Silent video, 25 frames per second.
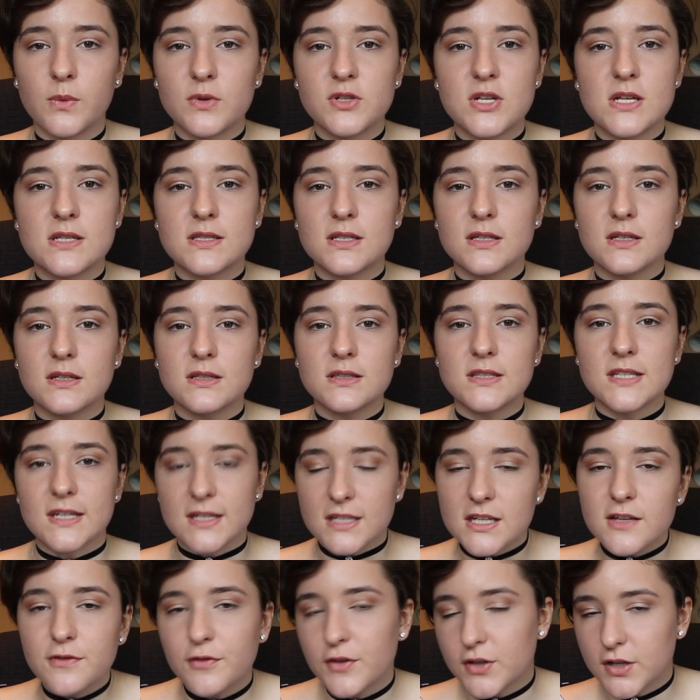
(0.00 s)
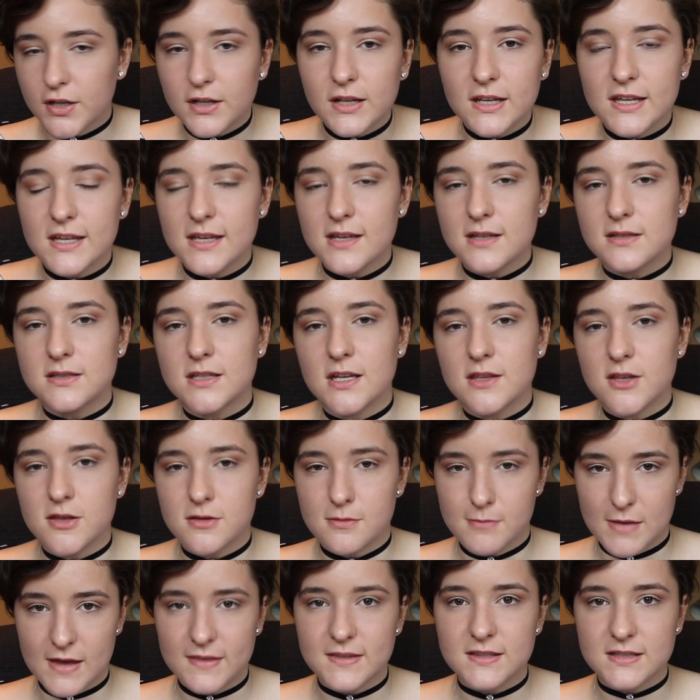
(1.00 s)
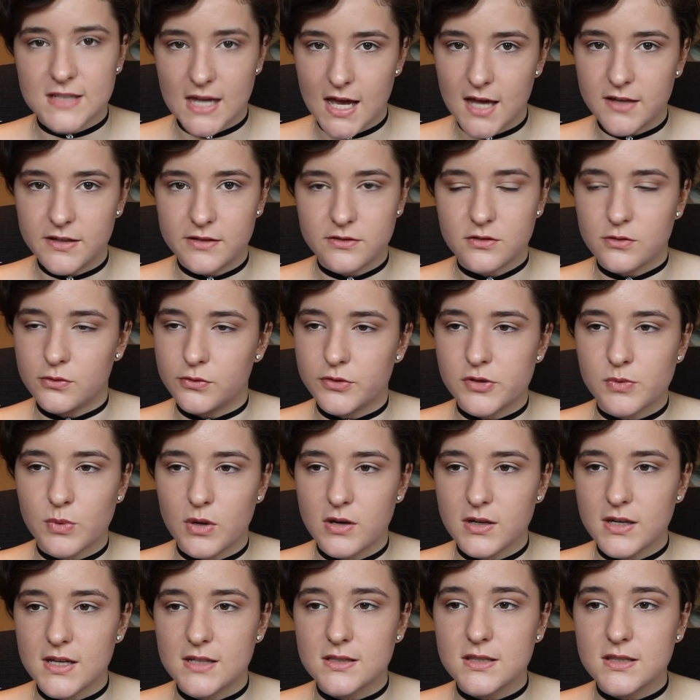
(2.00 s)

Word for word: which is significantly easier than the Maths Standard coursework,